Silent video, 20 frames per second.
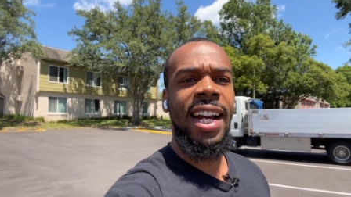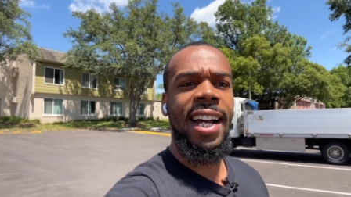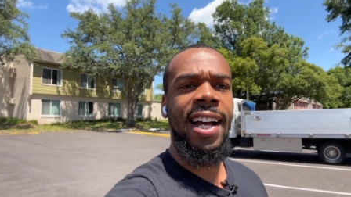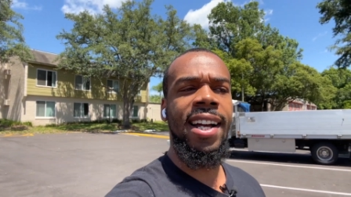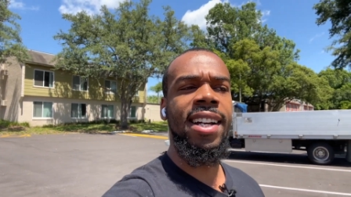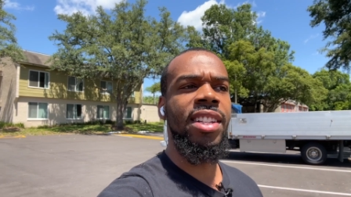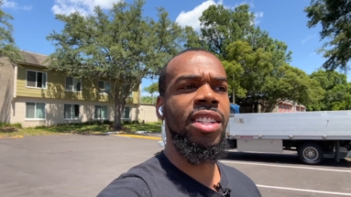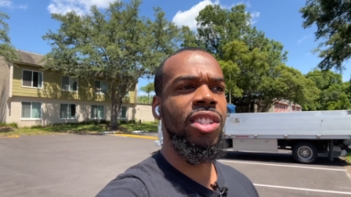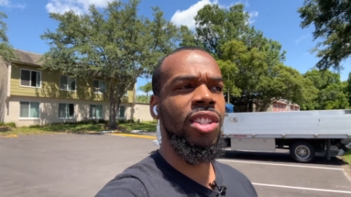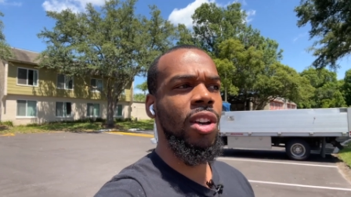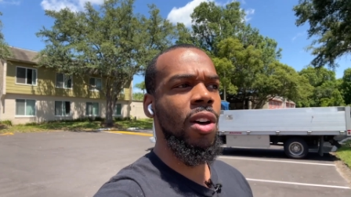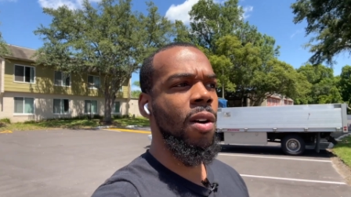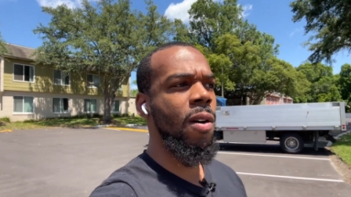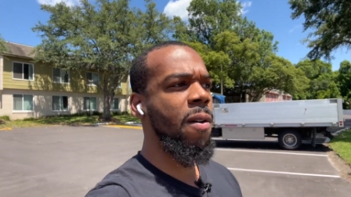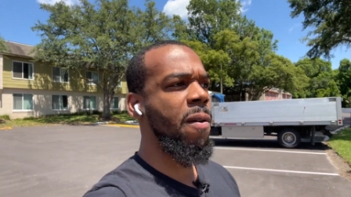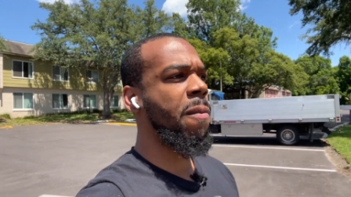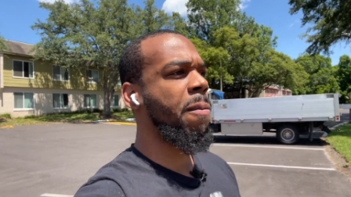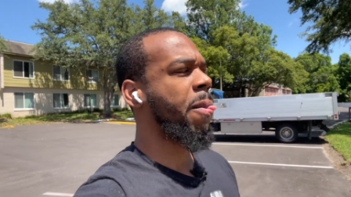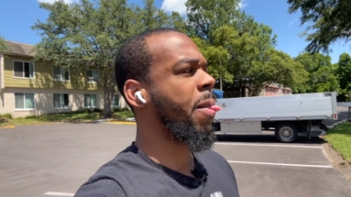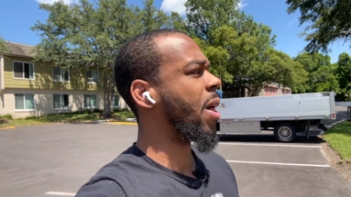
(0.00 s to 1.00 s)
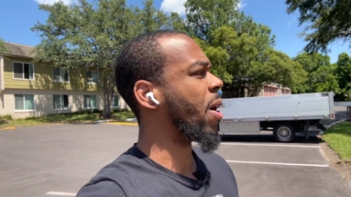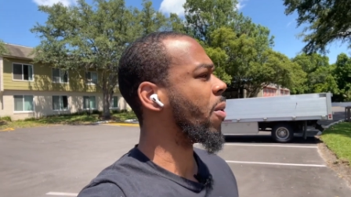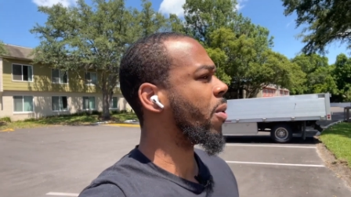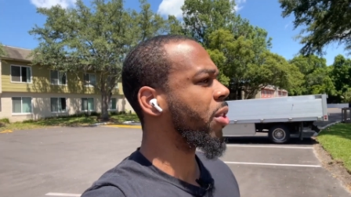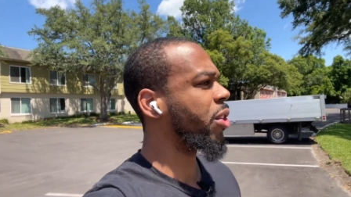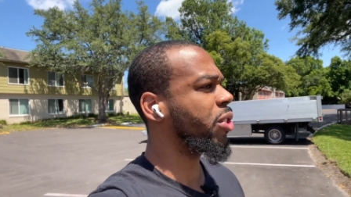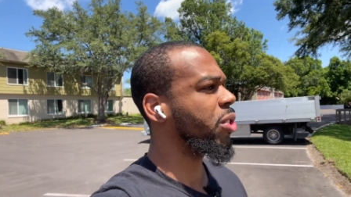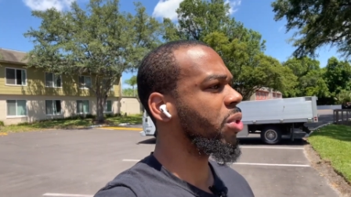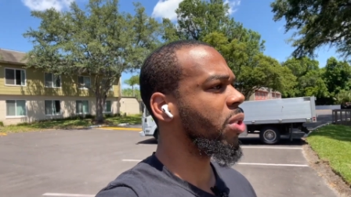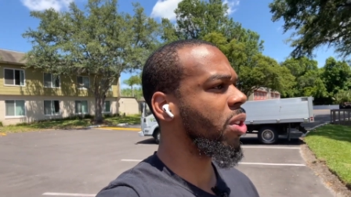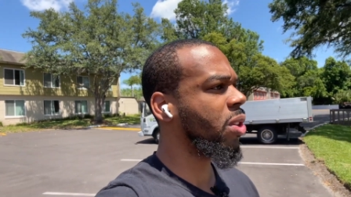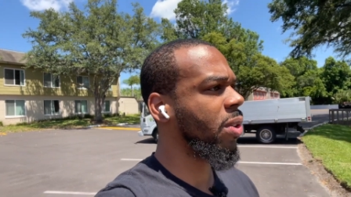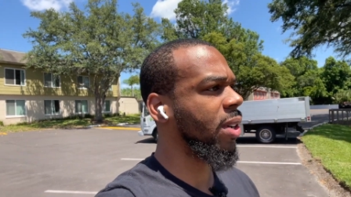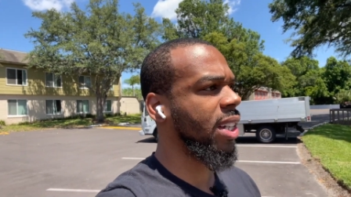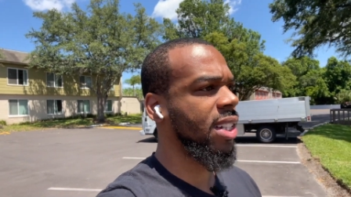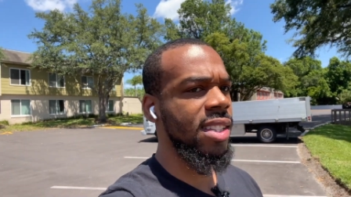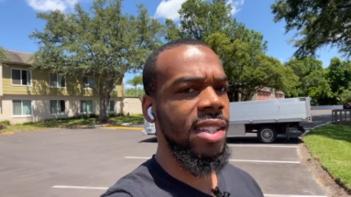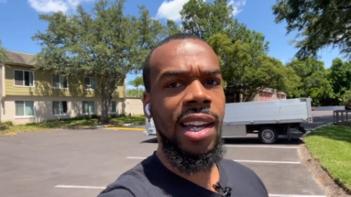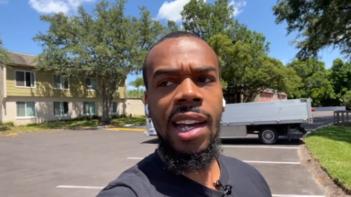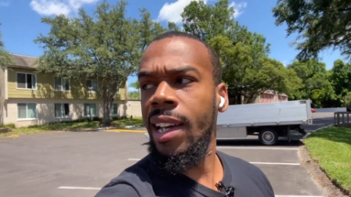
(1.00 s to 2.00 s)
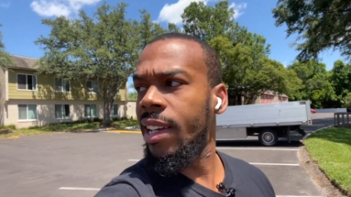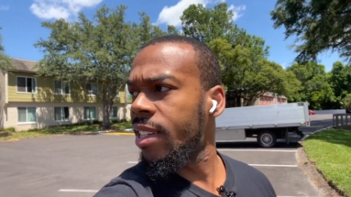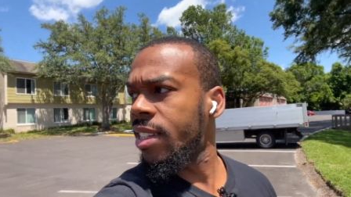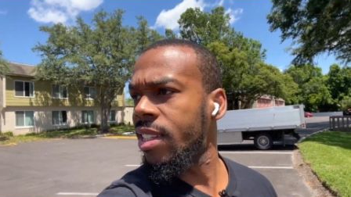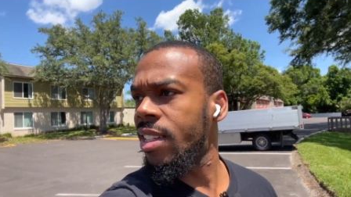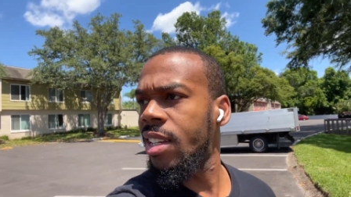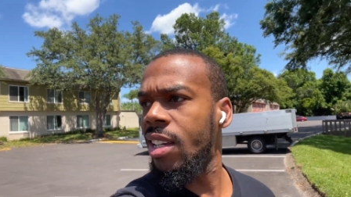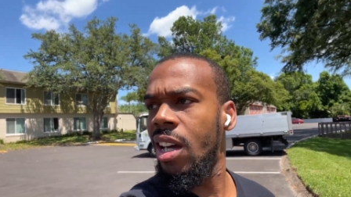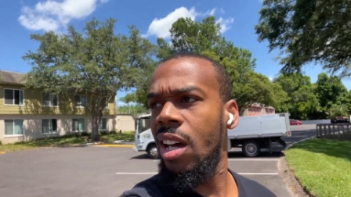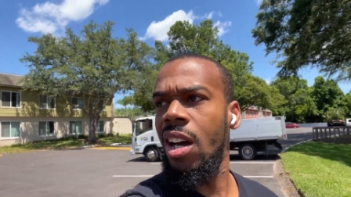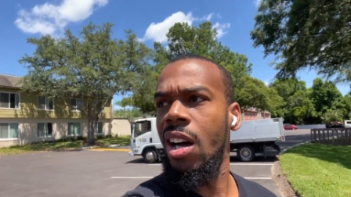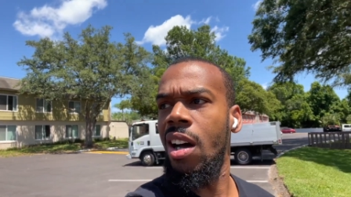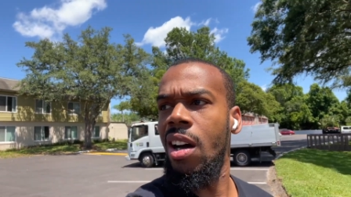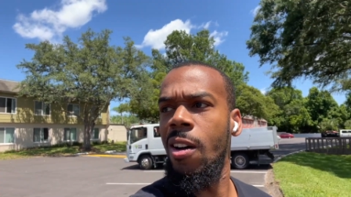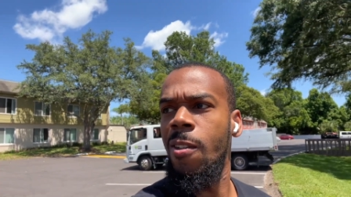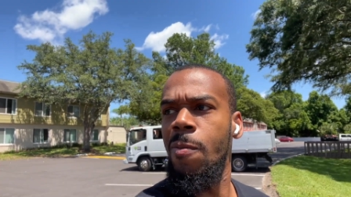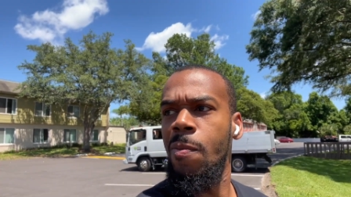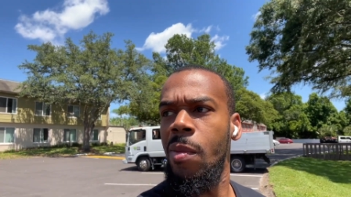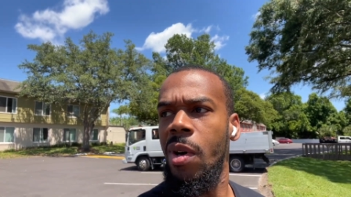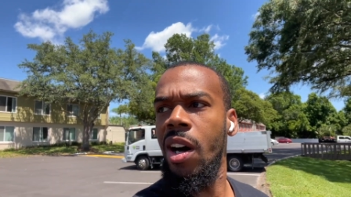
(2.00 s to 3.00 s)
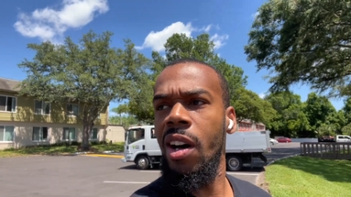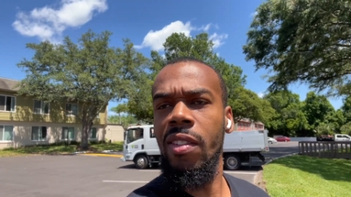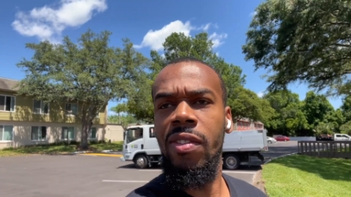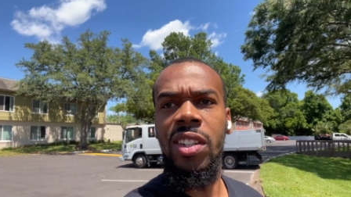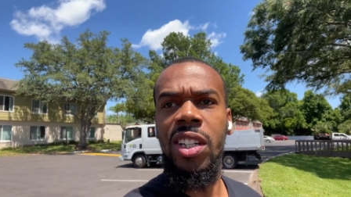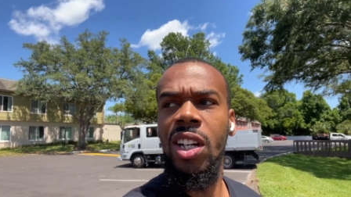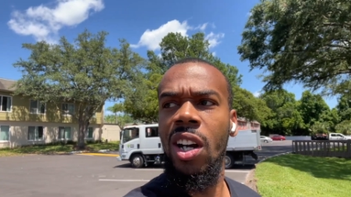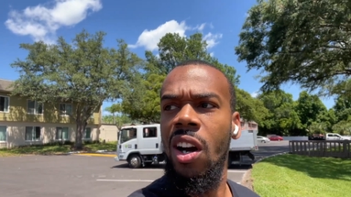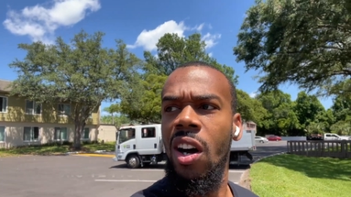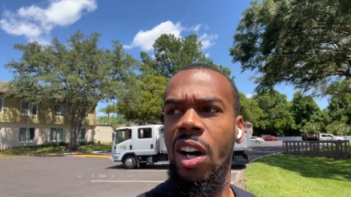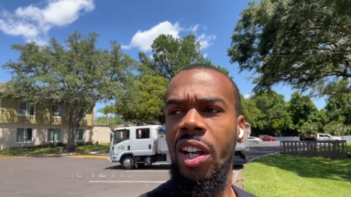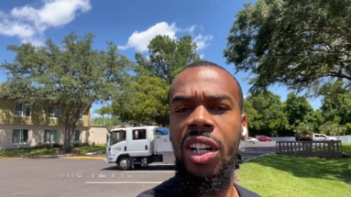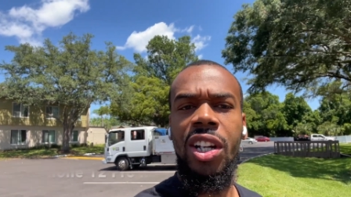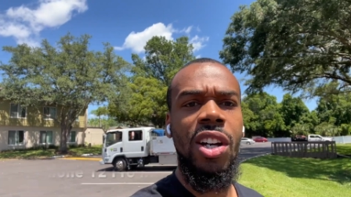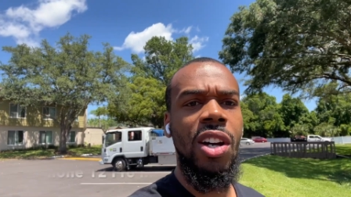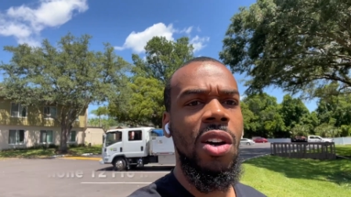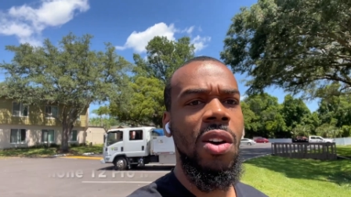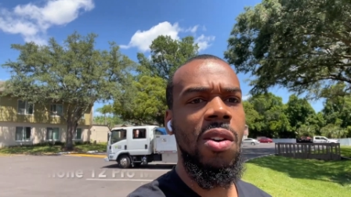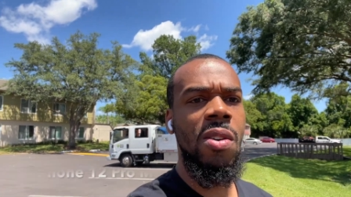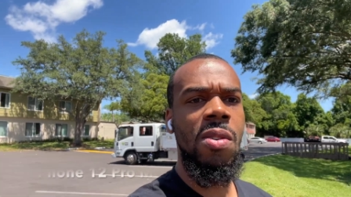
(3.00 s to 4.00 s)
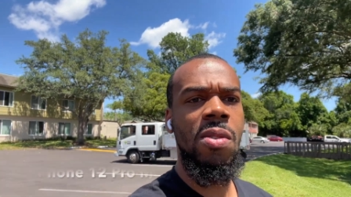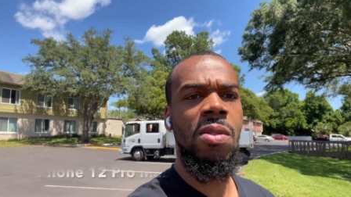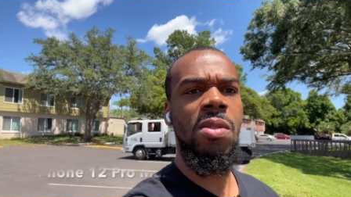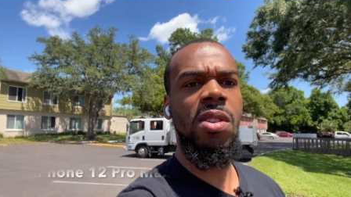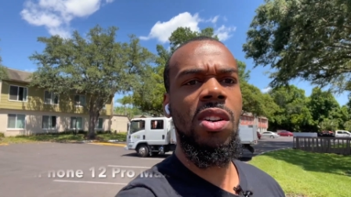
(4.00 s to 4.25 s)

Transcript: guys, so I want to do a quick test of the audio.